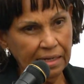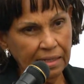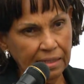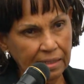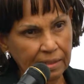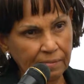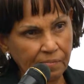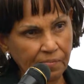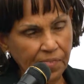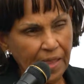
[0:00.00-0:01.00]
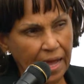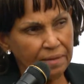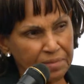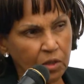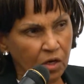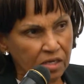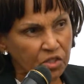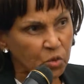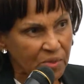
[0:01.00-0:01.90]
And because